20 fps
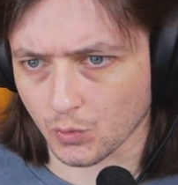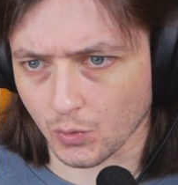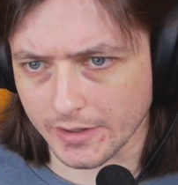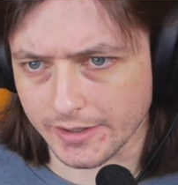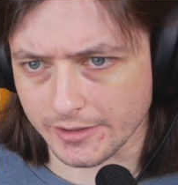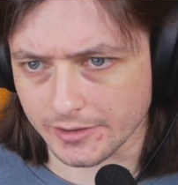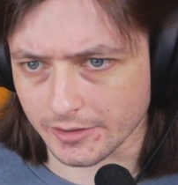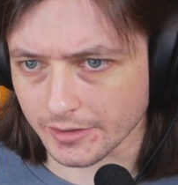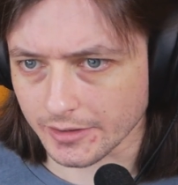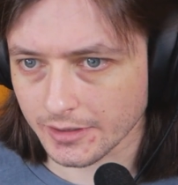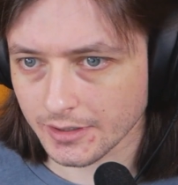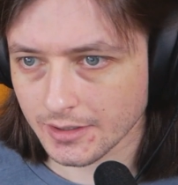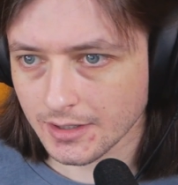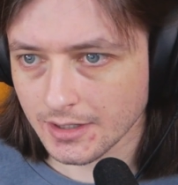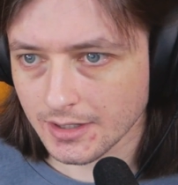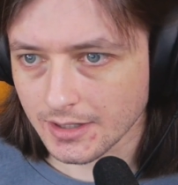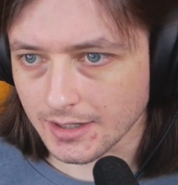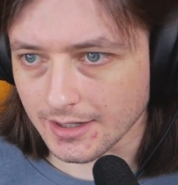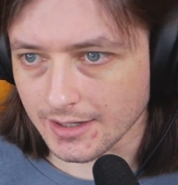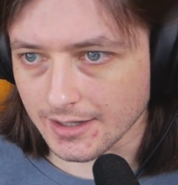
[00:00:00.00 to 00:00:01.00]
weird,
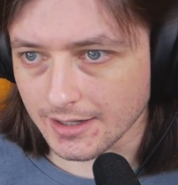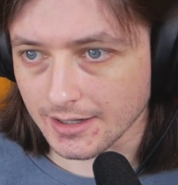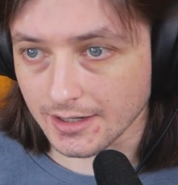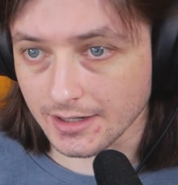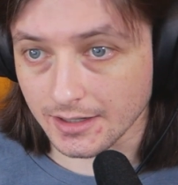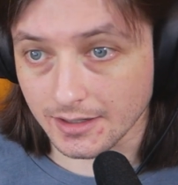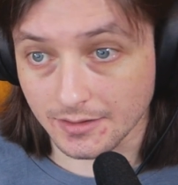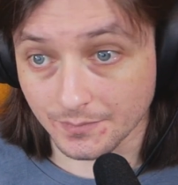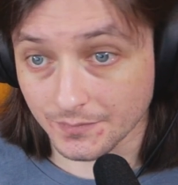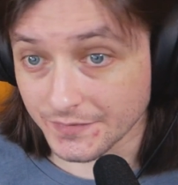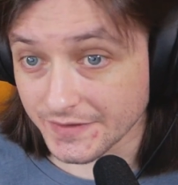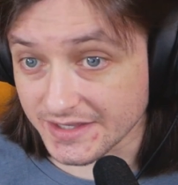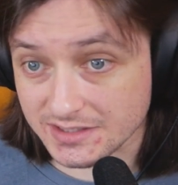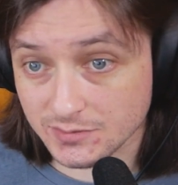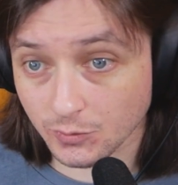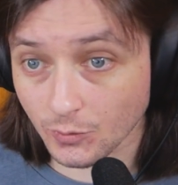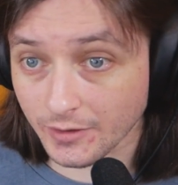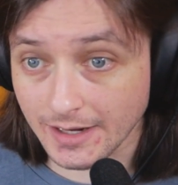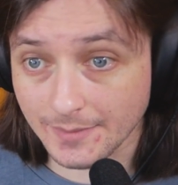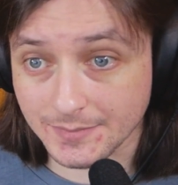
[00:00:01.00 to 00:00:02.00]

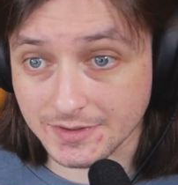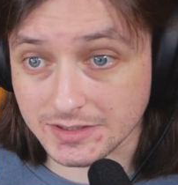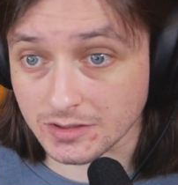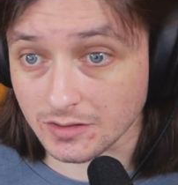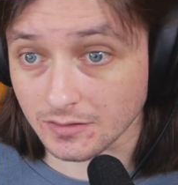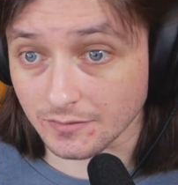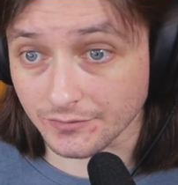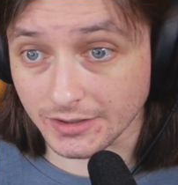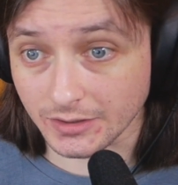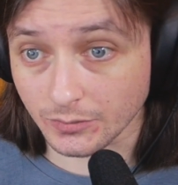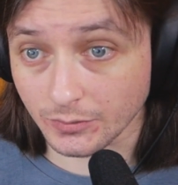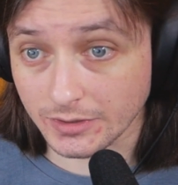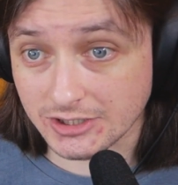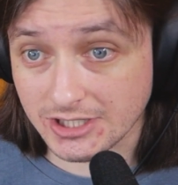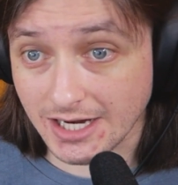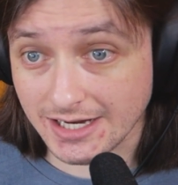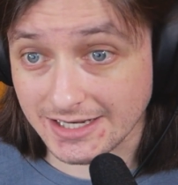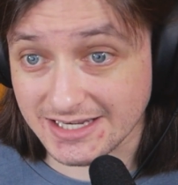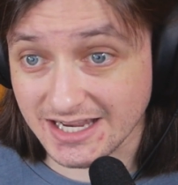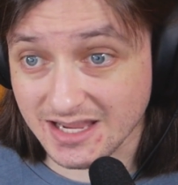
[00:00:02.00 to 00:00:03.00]
this one episode of Little Witch
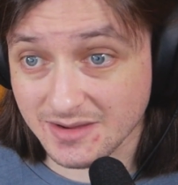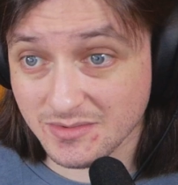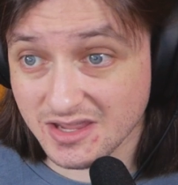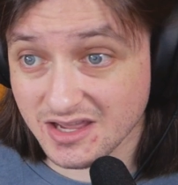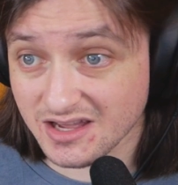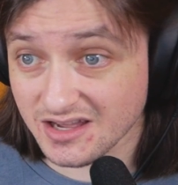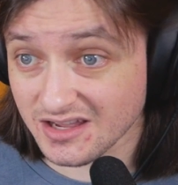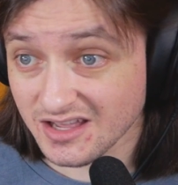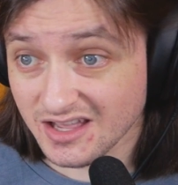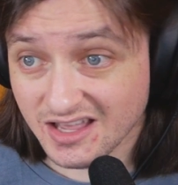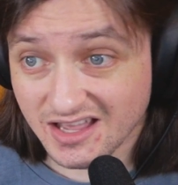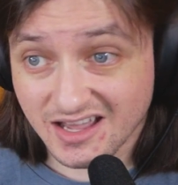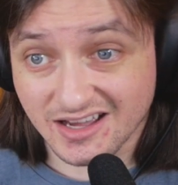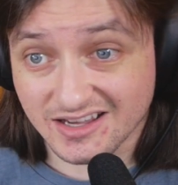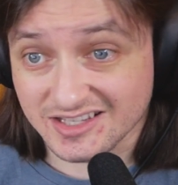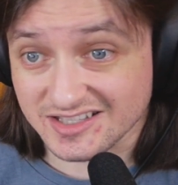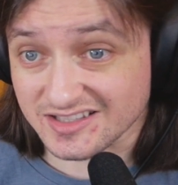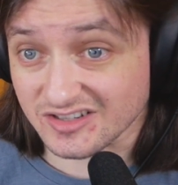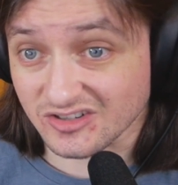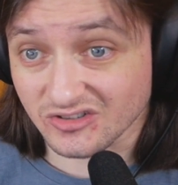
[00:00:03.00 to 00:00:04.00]
Academia,
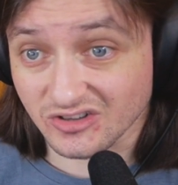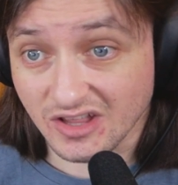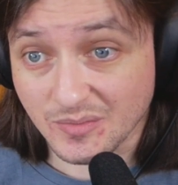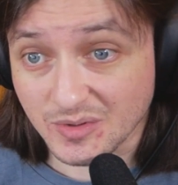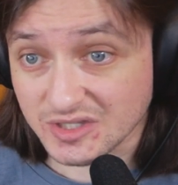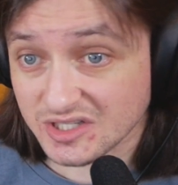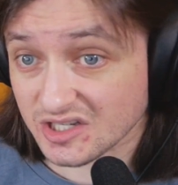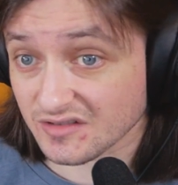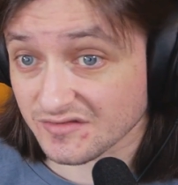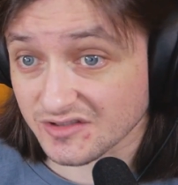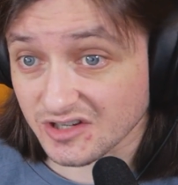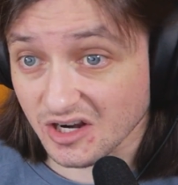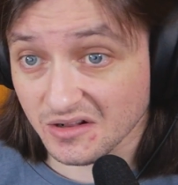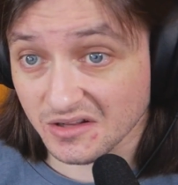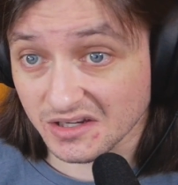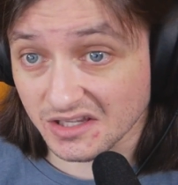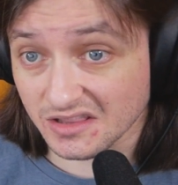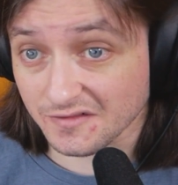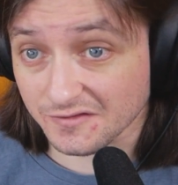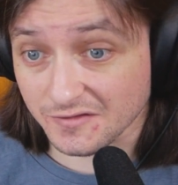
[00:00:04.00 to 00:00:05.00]
a single episode of
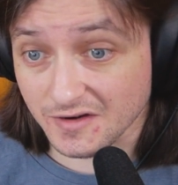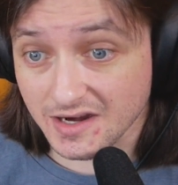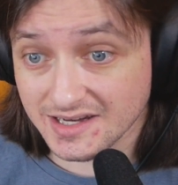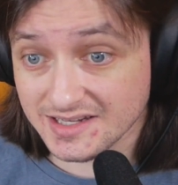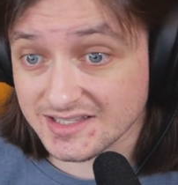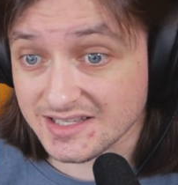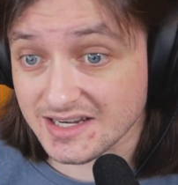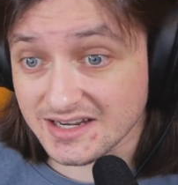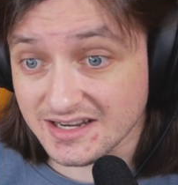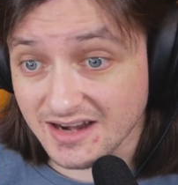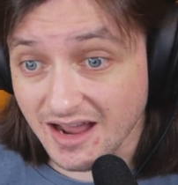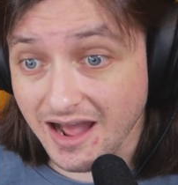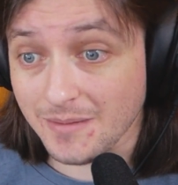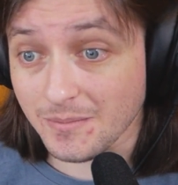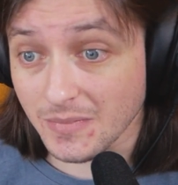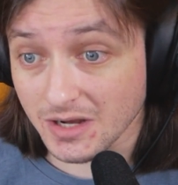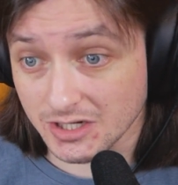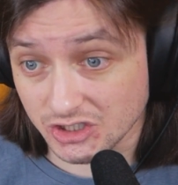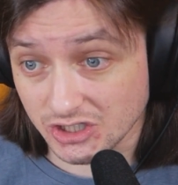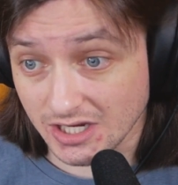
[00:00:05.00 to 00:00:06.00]
Darling in the Franxx, and not
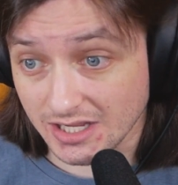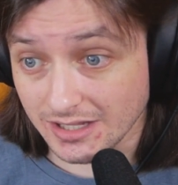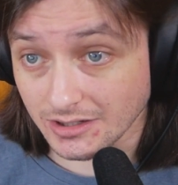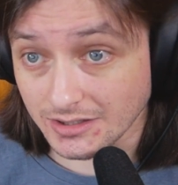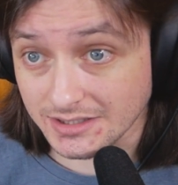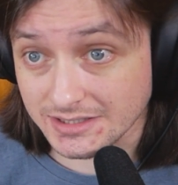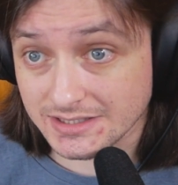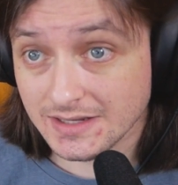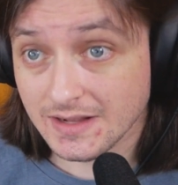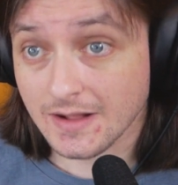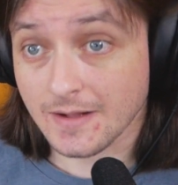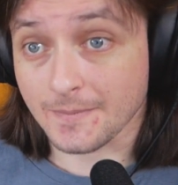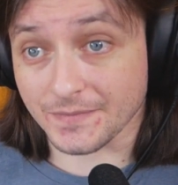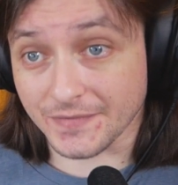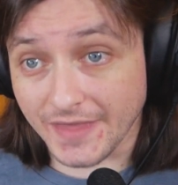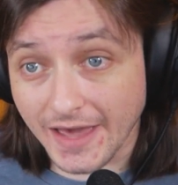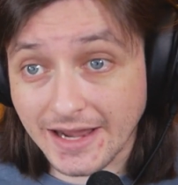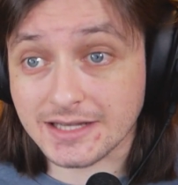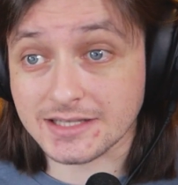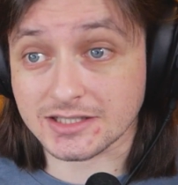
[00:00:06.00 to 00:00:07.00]
much else.
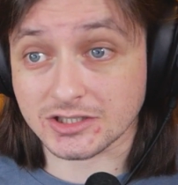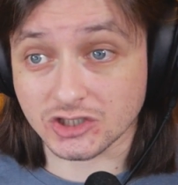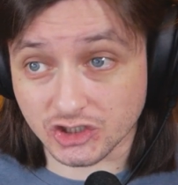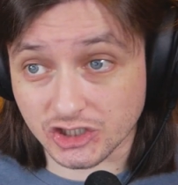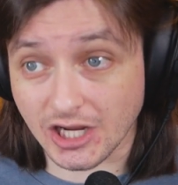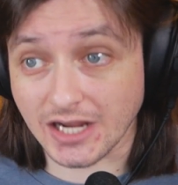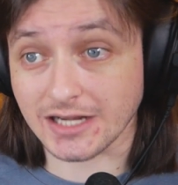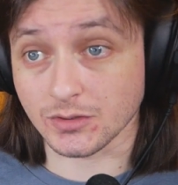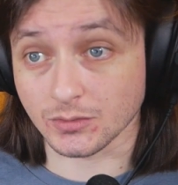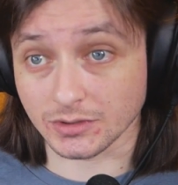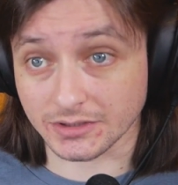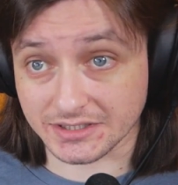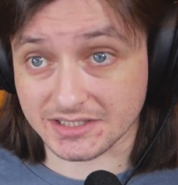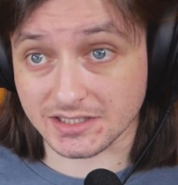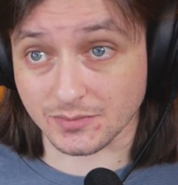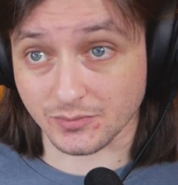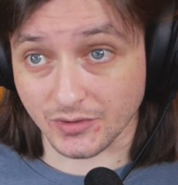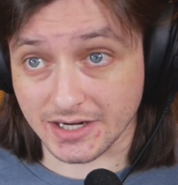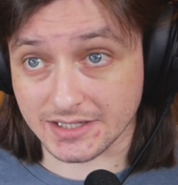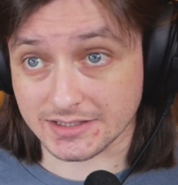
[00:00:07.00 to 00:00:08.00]
That is genuinely
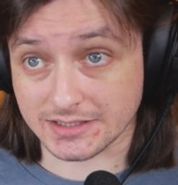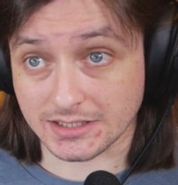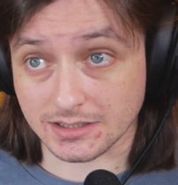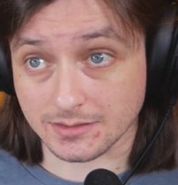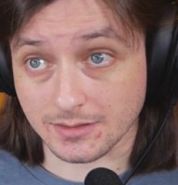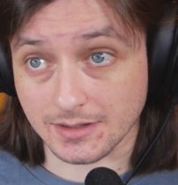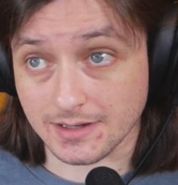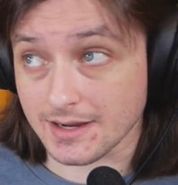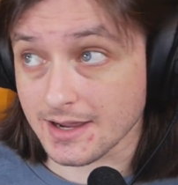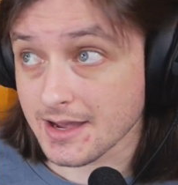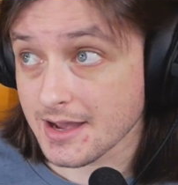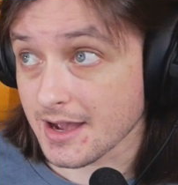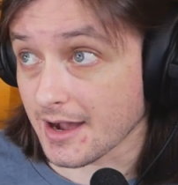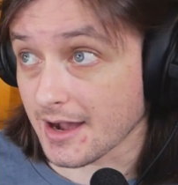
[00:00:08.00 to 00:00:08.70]
surprising to me.